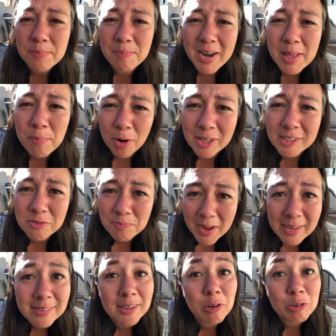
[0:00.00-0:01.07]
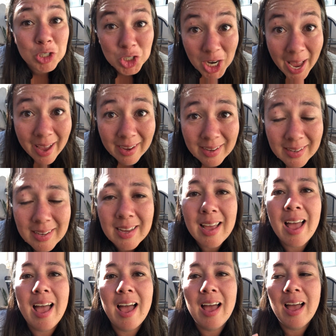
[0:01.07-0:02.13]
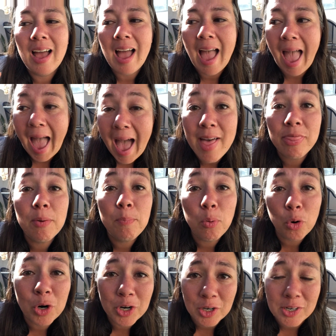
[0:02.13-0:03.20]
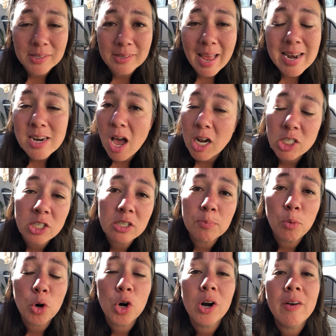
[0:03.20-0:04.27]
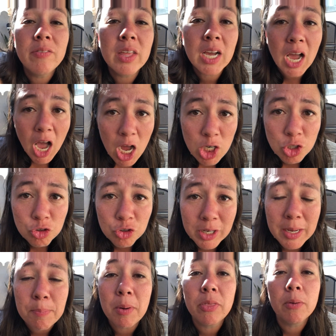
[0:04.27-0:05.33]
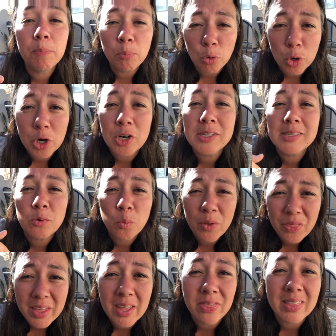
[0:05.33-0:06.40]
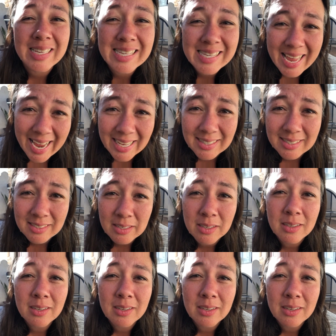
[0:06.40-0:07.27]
in many parts of Mexico, check at the borders, and not just the border of the country, but the borders within the states.